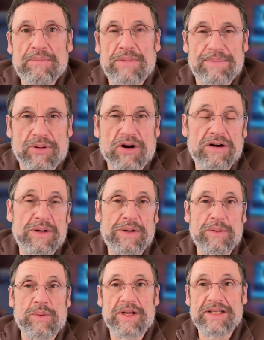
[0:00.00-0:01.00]
by
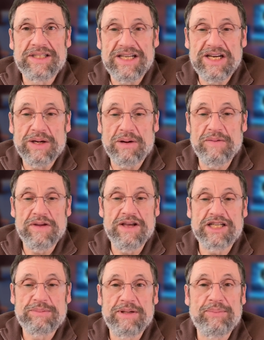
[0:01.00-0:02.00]
partnering with us here on the
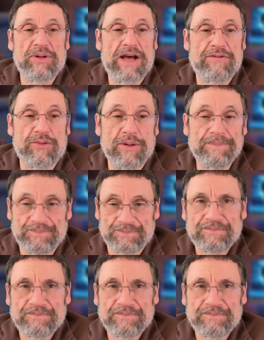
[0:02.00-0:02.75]
eXp platform.